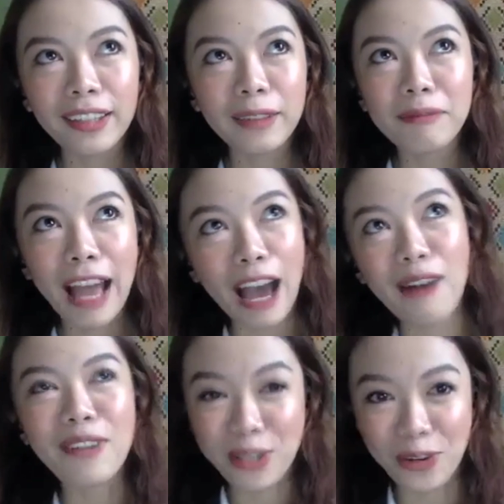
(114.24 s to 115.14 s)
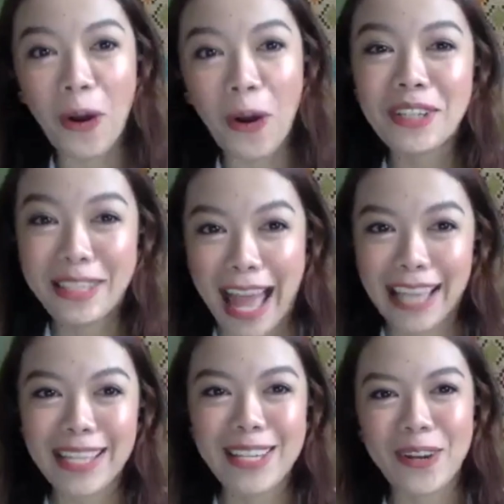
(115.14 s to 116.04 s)
have a strong stance
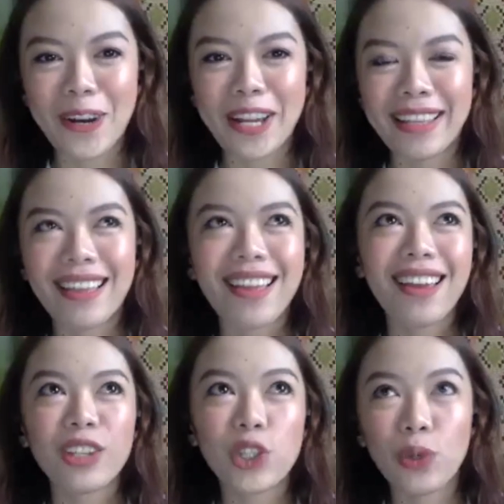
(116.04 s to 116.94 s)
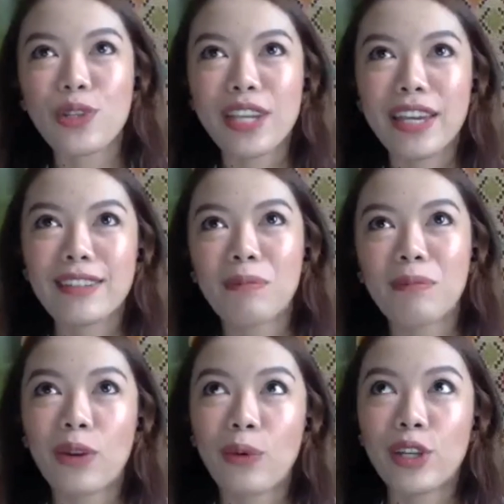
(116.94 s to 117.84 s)
on choosing
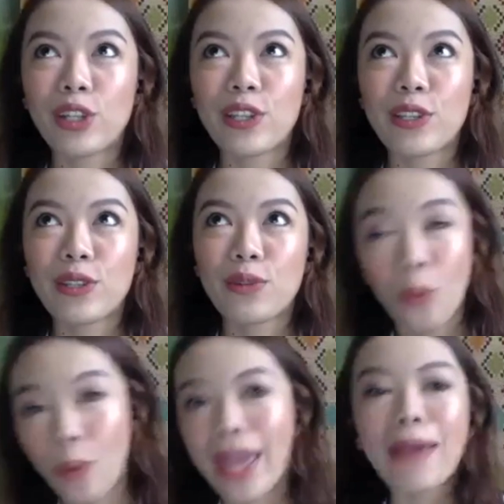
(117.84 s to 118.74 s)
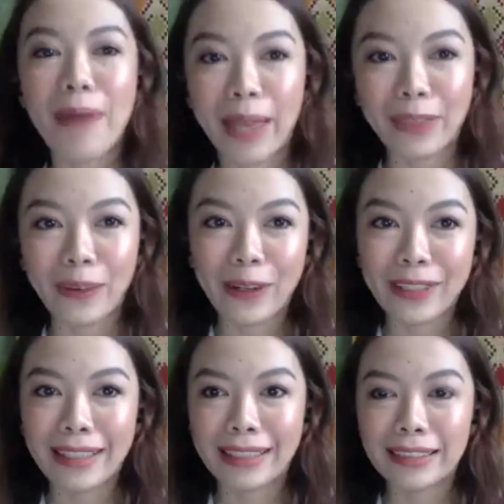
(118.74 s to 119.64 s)
something which is way better
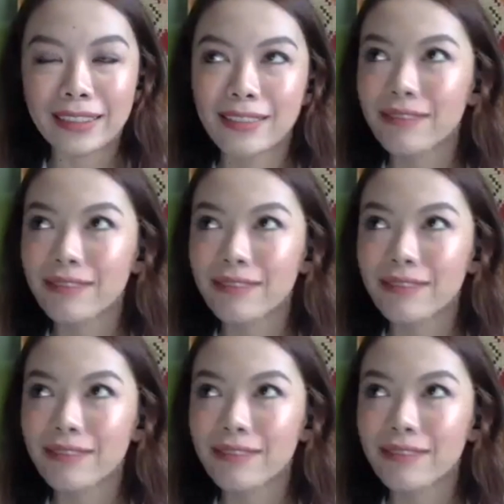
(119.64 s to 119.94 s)
than